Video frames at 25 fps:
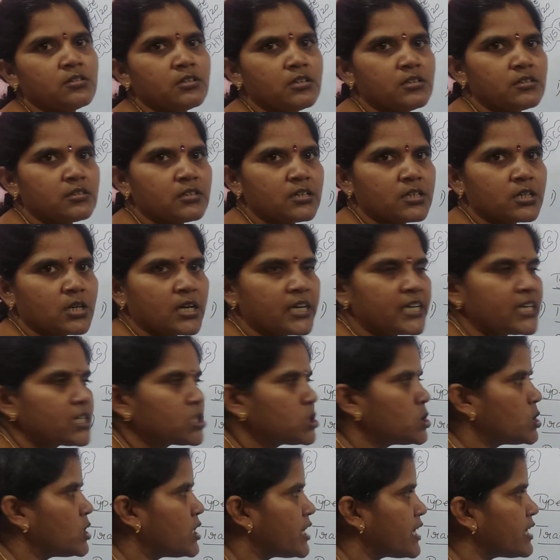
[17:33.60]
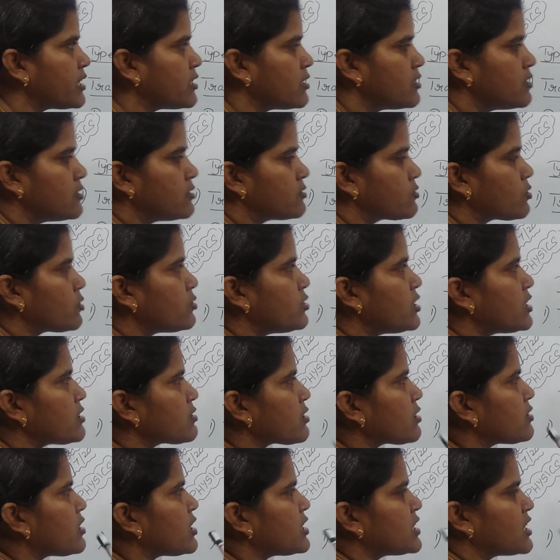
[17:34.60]
Is it clear, children? So these
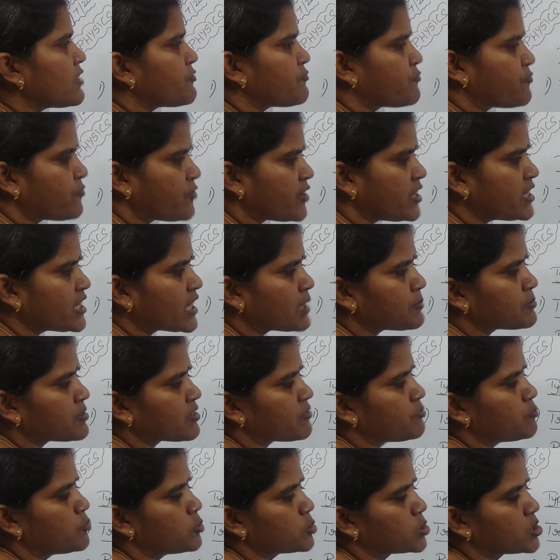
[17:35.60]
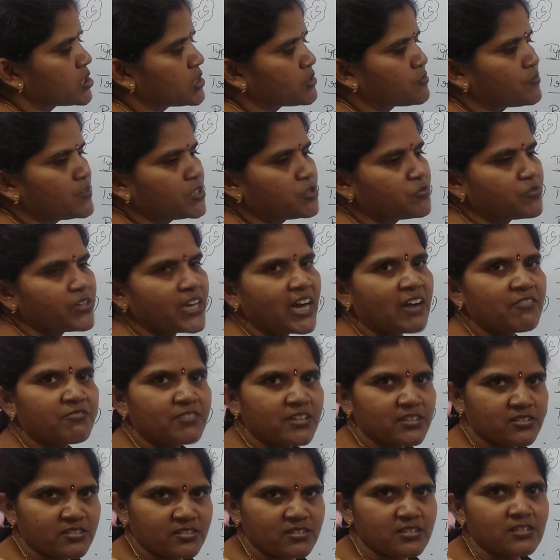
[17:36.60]
are the different types of motions which we have
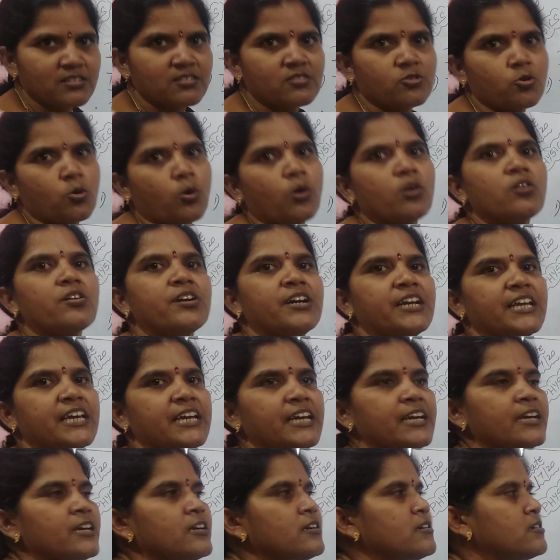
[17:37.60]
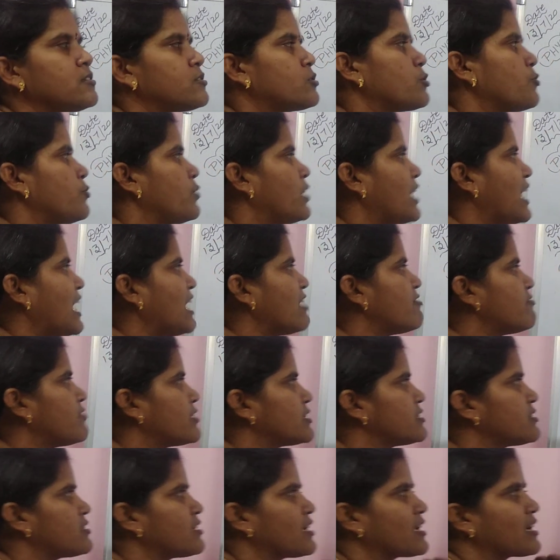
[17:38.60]
discussed already. So we'll have
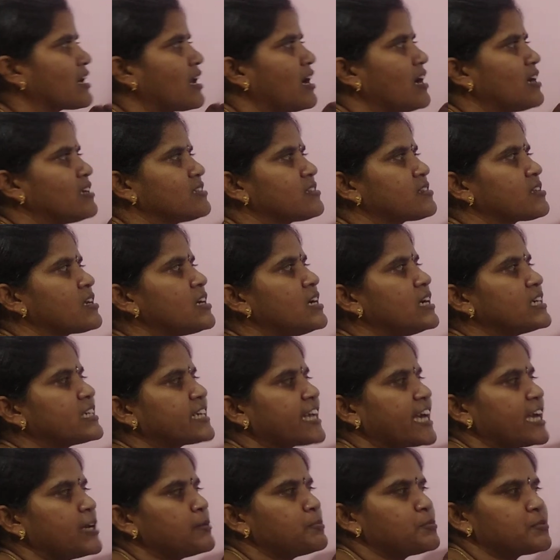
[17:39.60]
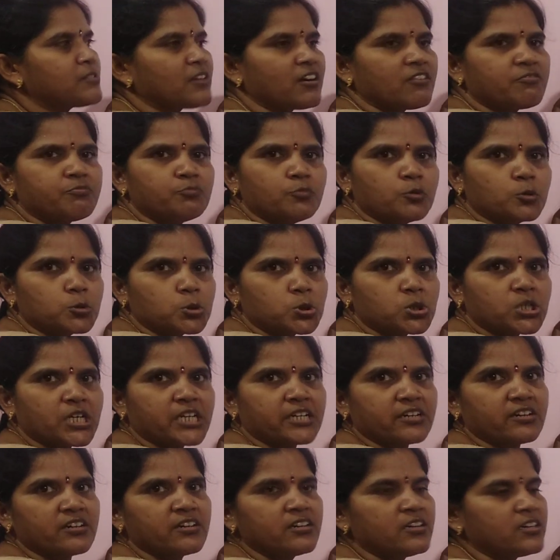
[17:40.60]
once a glance types of
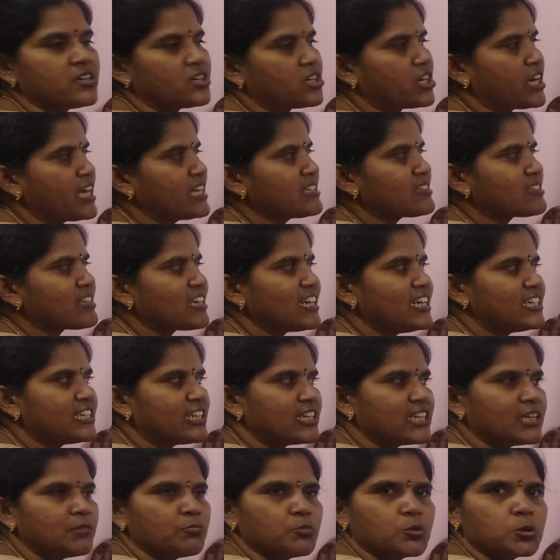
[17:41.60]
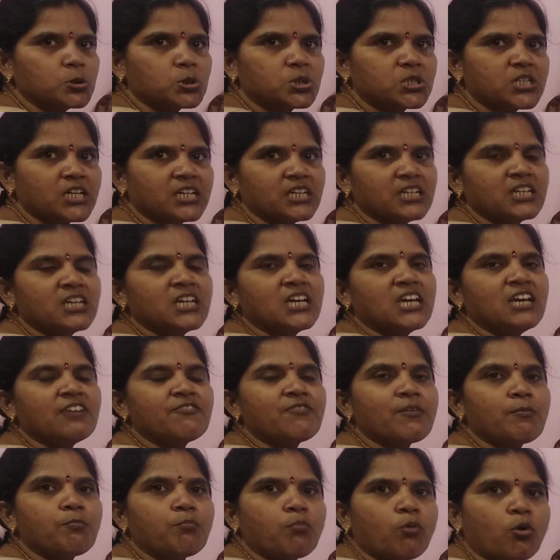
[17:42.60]
motion. Translatory motion.
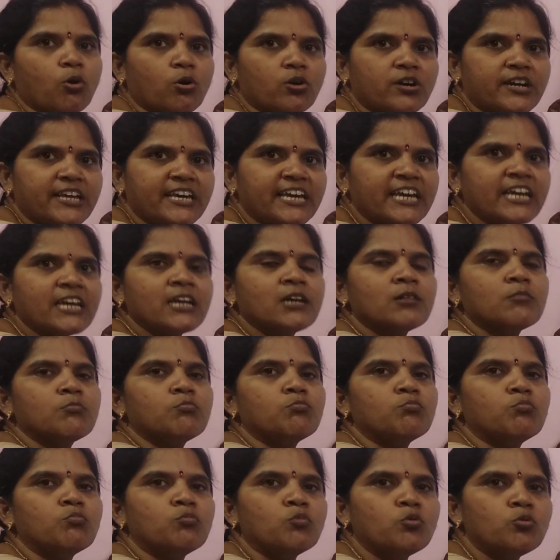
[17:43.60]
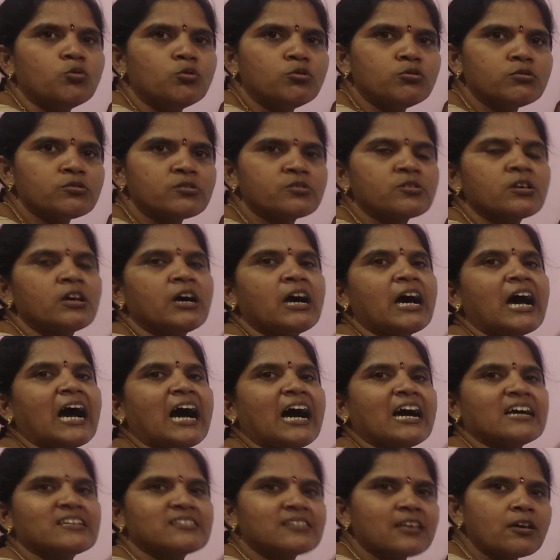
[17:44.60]
If a body moves
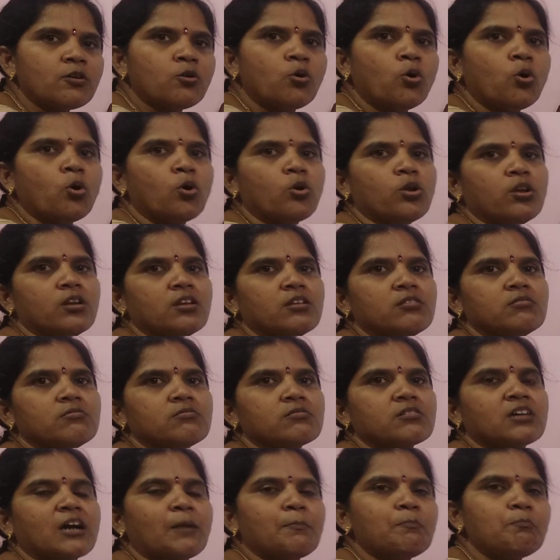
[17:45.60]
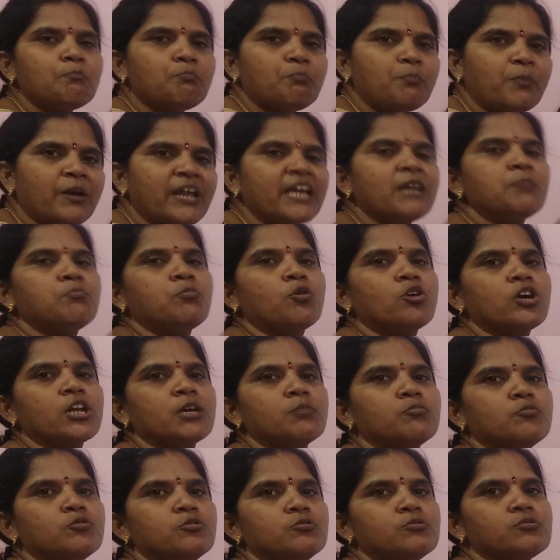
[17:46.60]
as a whole, complete
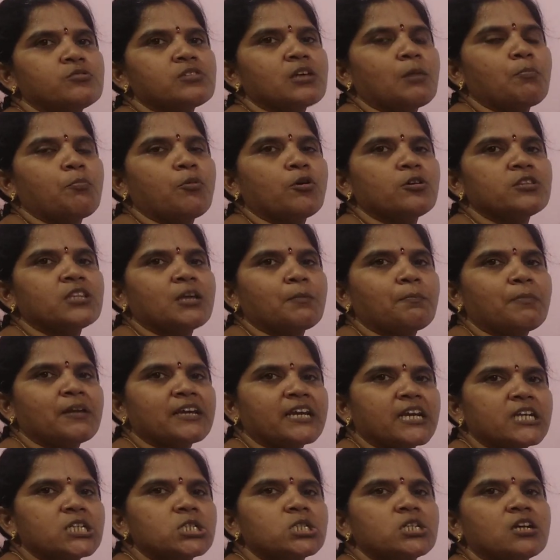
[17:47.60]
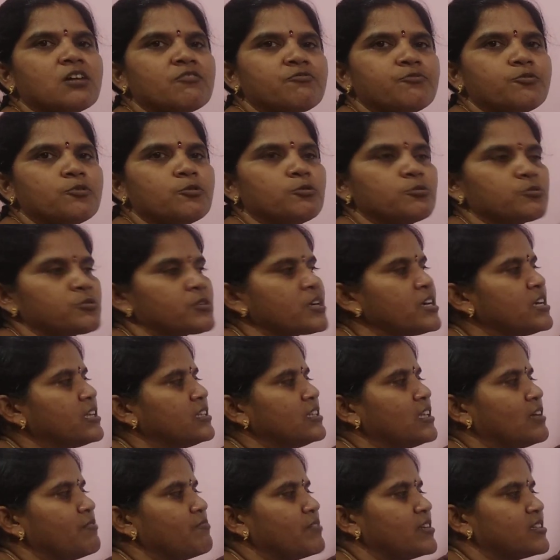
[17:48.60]
body moves upon the application of force,
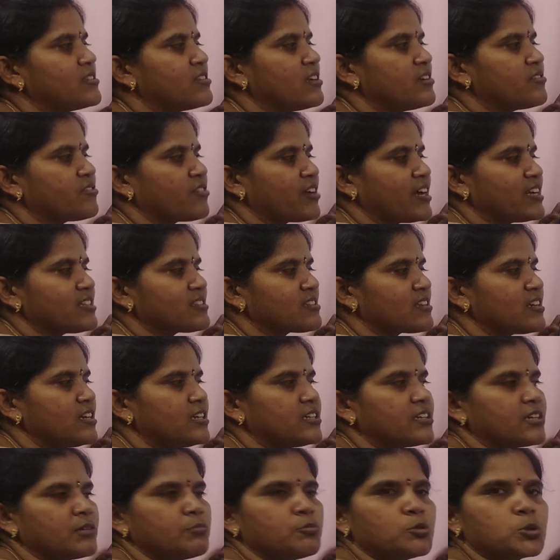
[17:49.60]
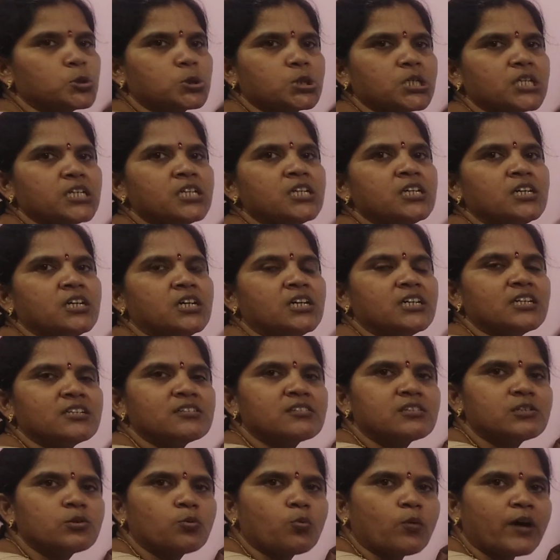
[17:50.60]
then we say translatory motion. It
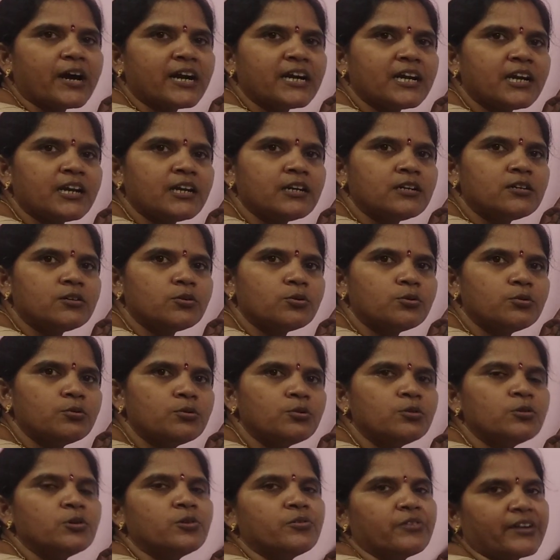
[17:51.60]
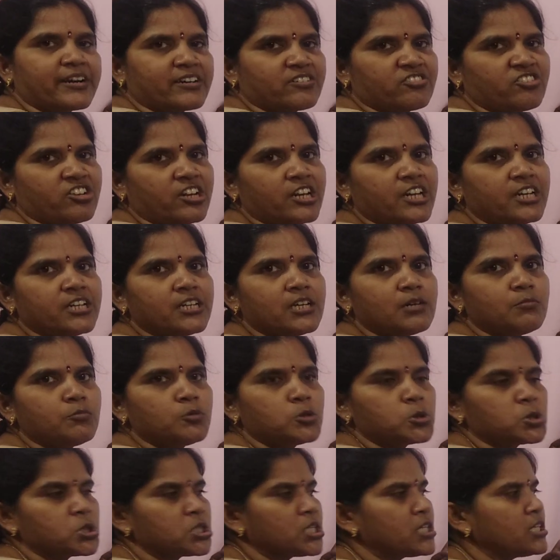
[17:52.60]
is divided into rectilinear
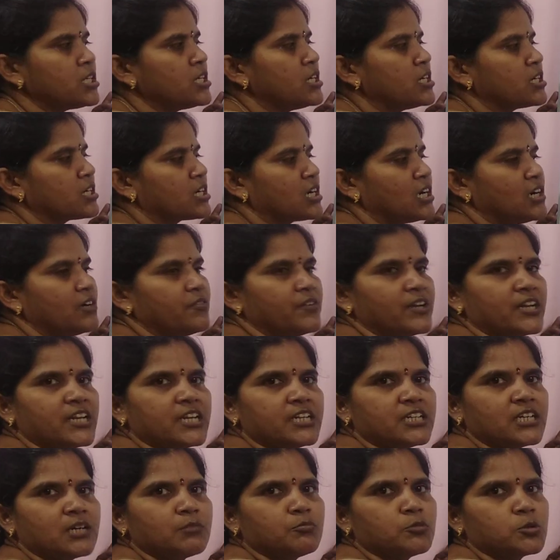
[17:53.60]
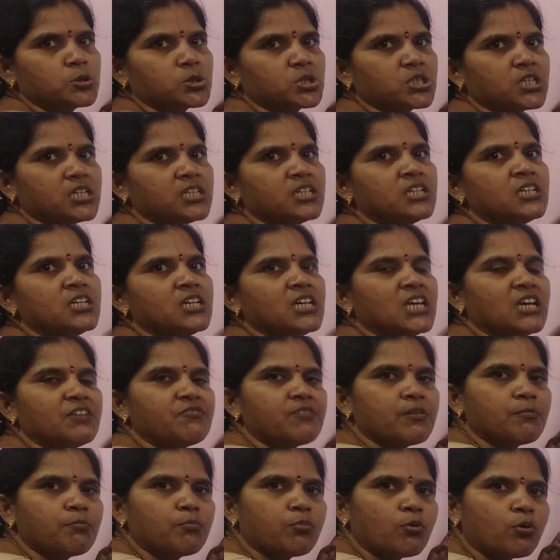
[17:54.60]
motion, curvilinear motion.
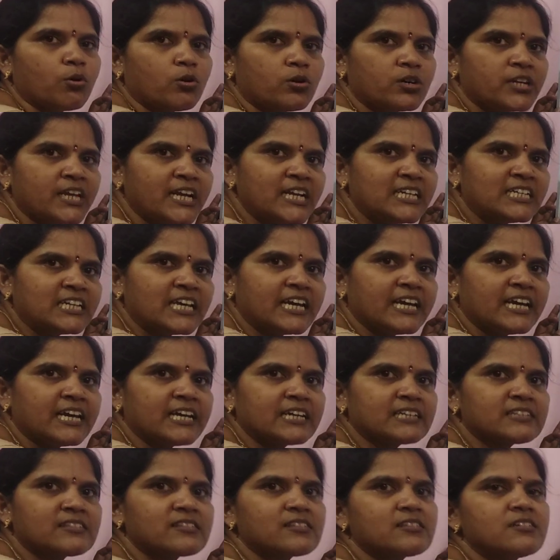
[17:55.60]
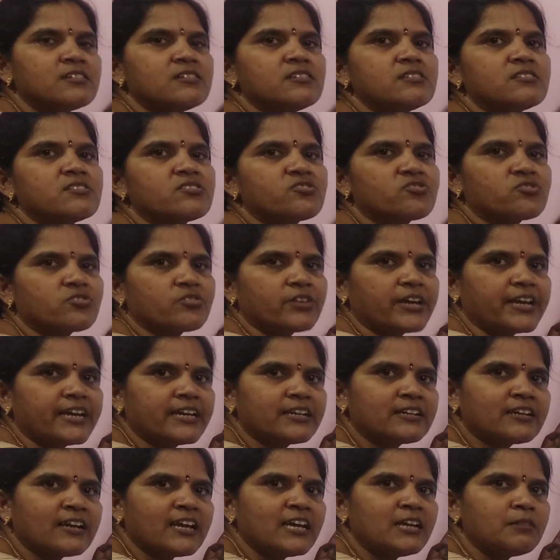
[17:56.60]
If a body takes
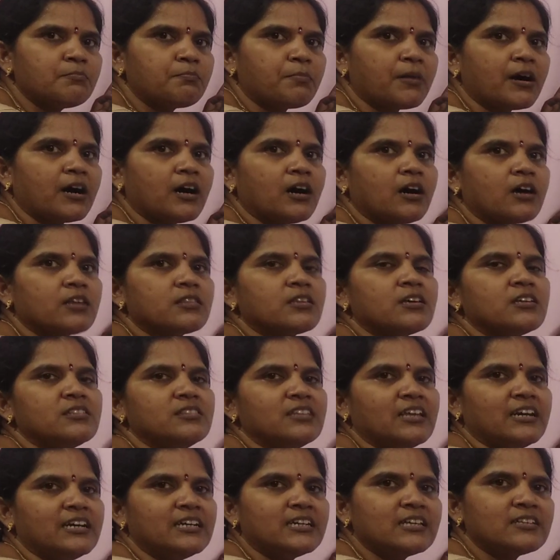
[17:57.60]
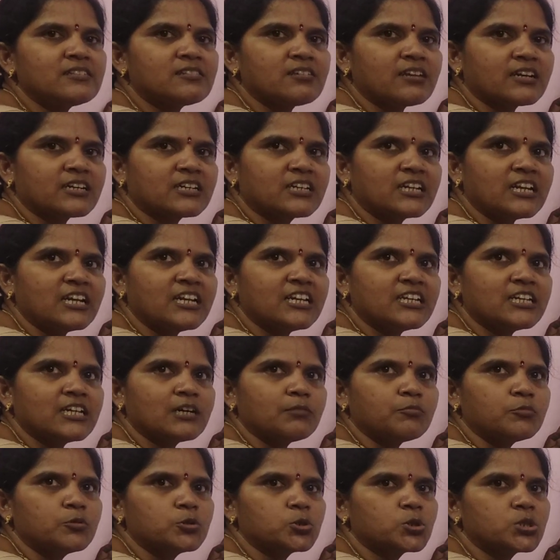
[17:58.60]
straight line path, then it is rectilinear
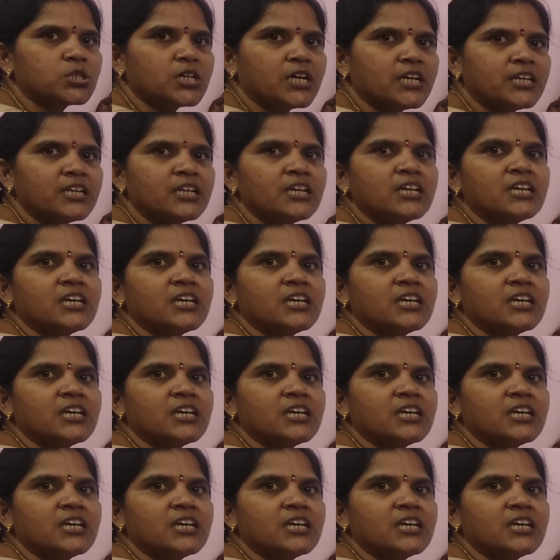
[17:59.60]
motion.